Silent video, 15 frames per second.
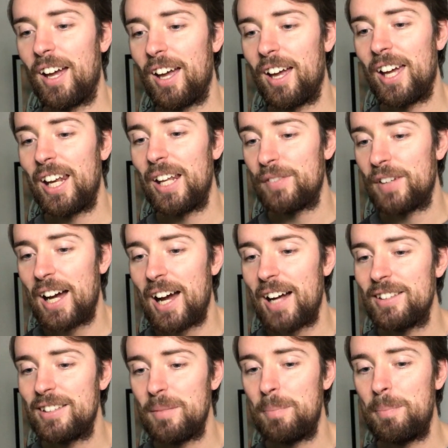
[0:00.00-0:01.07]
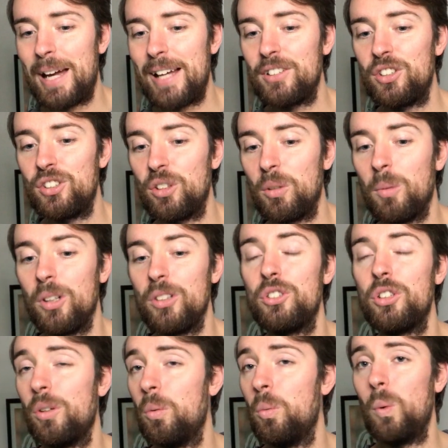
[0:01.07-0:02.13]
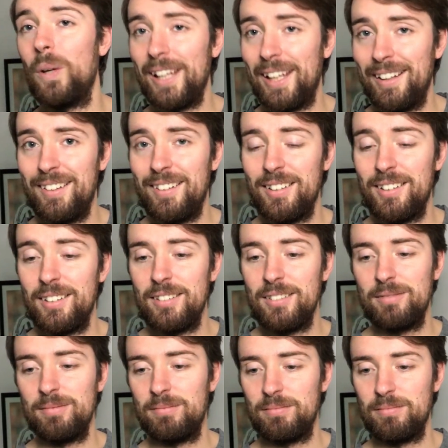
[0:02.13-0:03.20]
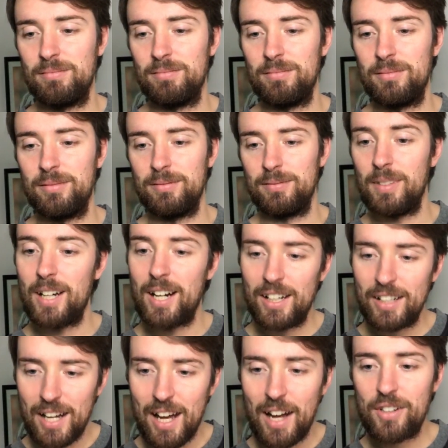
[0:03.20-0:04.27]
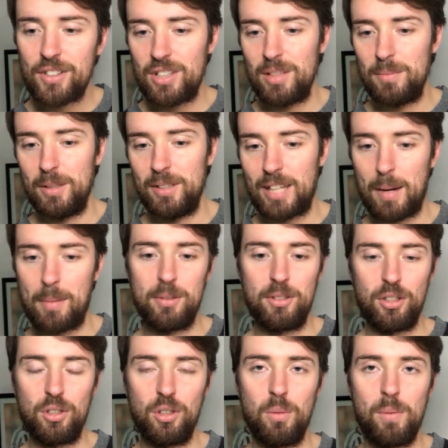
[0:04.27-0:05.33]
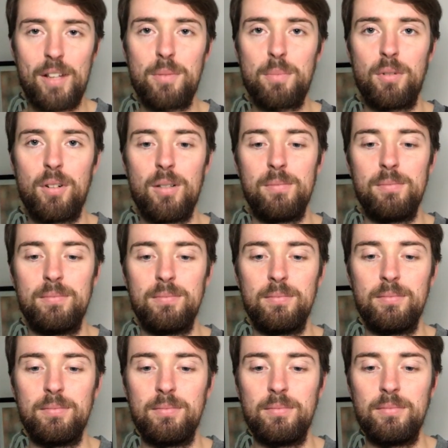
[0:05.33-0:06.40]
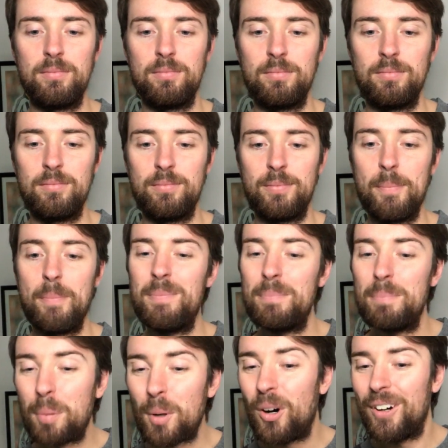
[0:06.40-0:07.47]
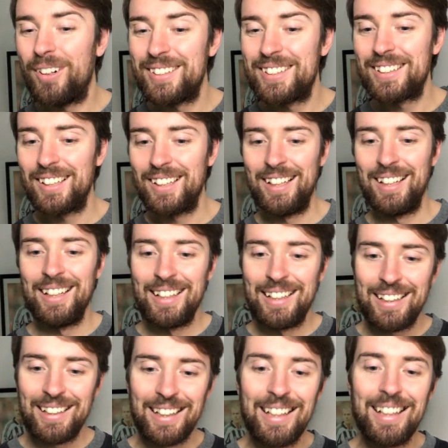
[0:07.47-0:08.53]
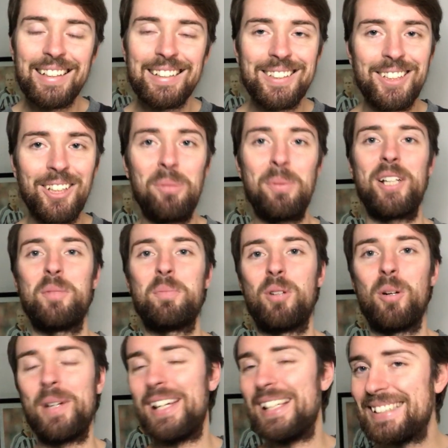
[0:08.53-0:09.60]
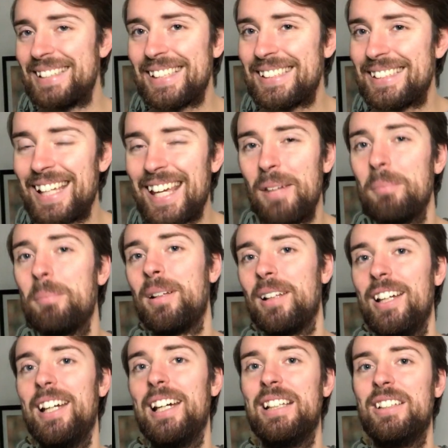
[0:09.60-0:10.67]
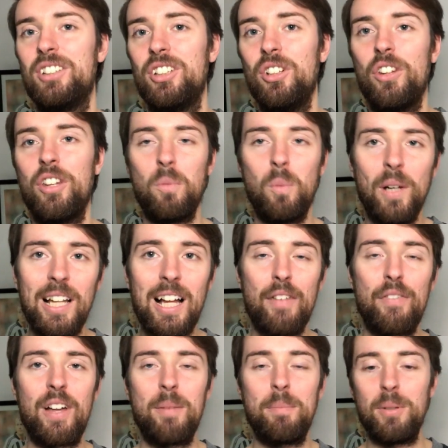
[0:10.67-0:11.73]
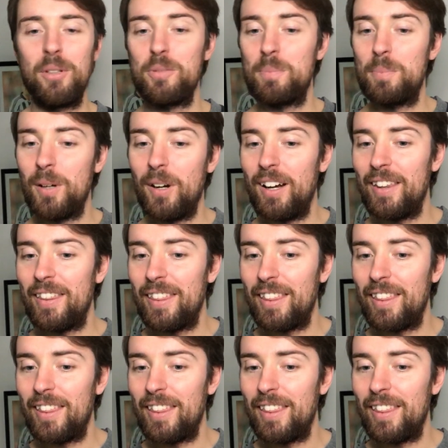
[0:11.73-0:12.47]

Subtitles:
And if I had to bet someone to win, I'd actually be tempted to go West Brom. But it is still West Brom. It is the same players. You know, they will have that buzz, but